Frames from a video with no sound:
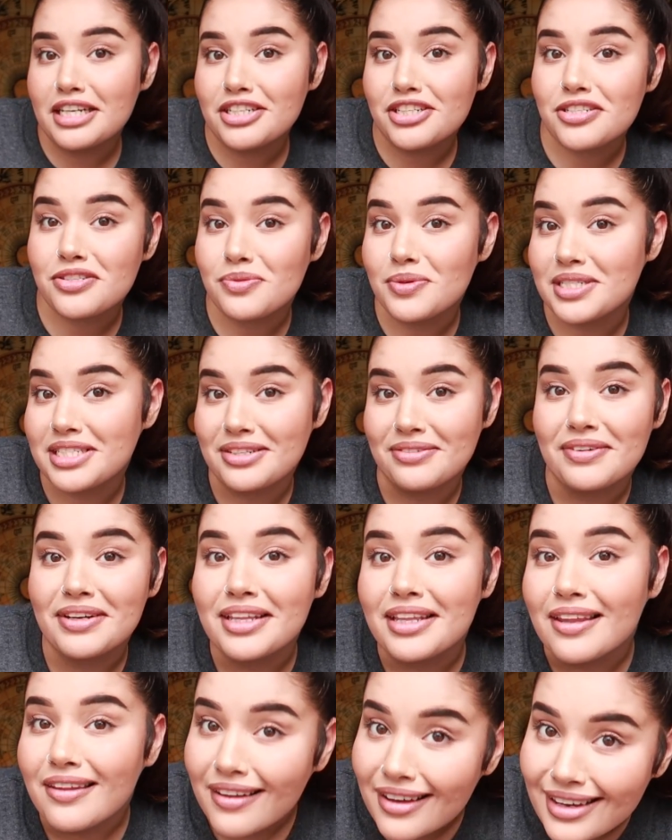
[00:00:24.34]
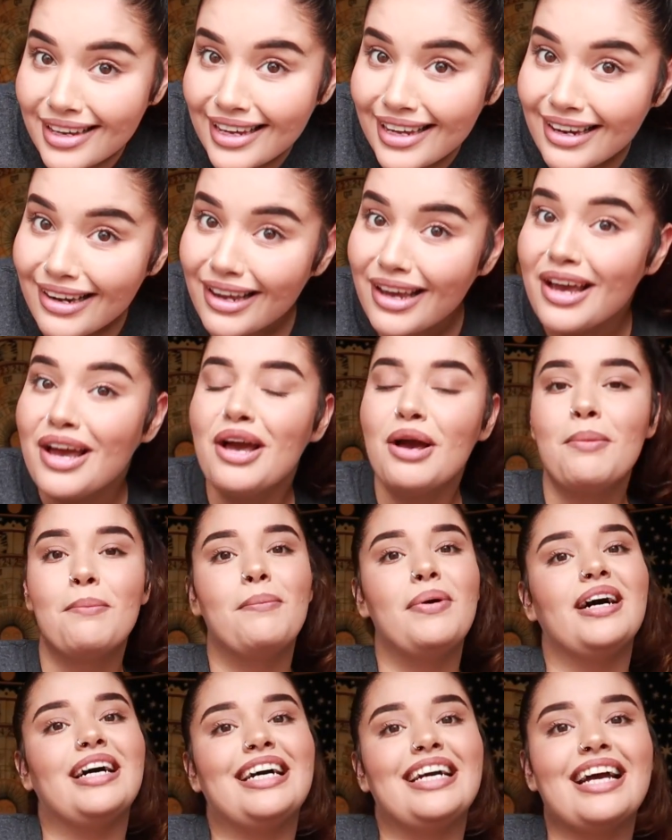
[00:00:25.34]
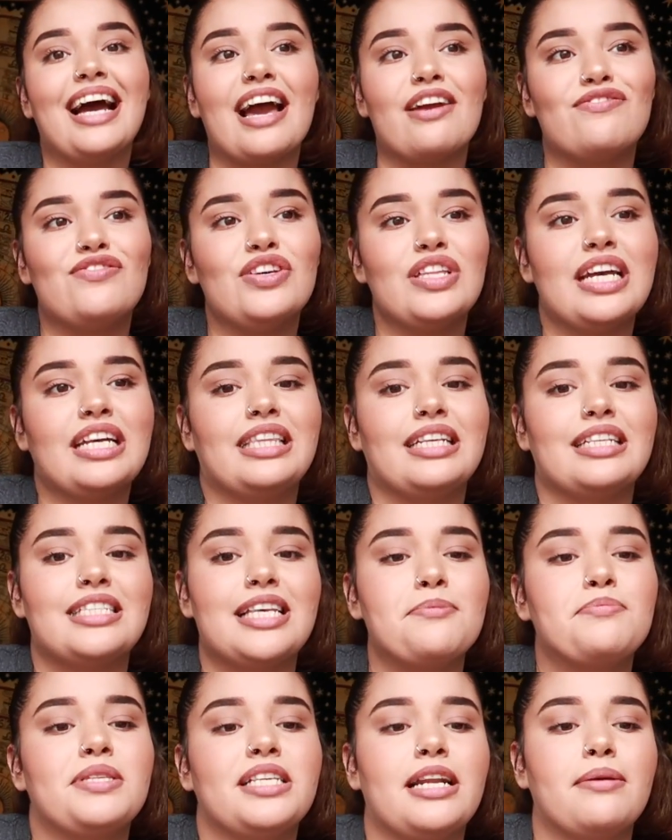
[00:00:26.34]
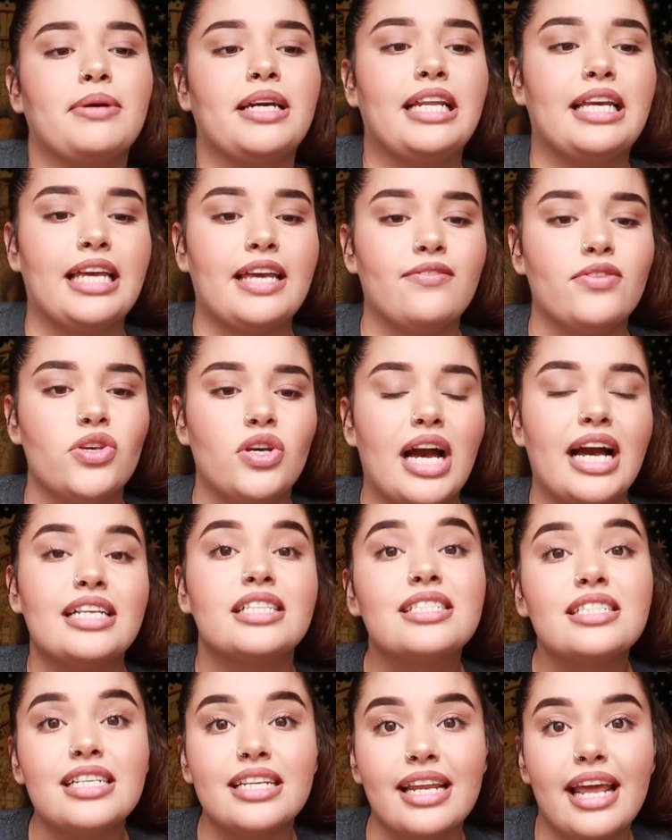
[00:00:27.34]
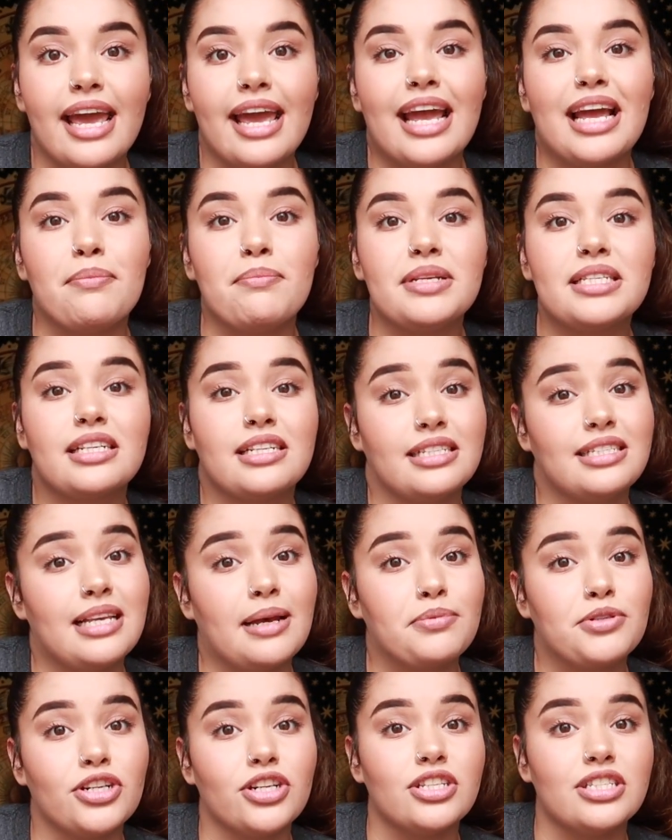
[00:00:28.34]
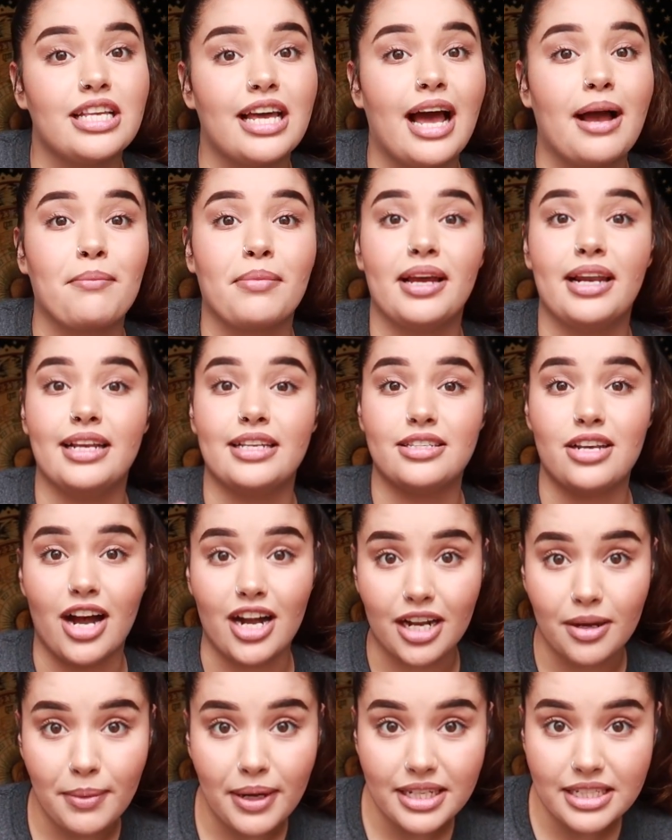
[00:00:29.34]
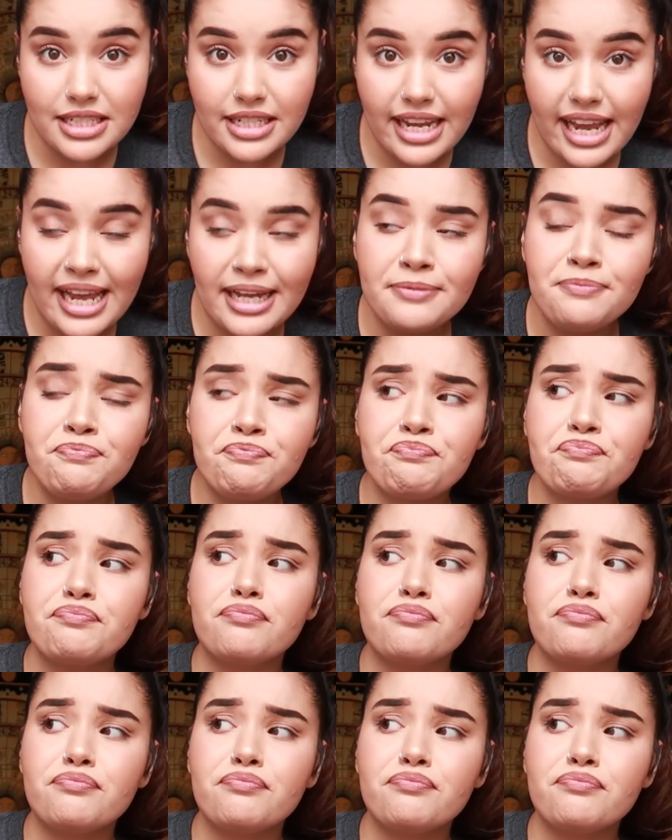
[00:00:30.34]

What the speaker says: I just wasn't really looking. But I feel like the tips that I'm going to give you guys today and misconceptions that I'm going to talk about today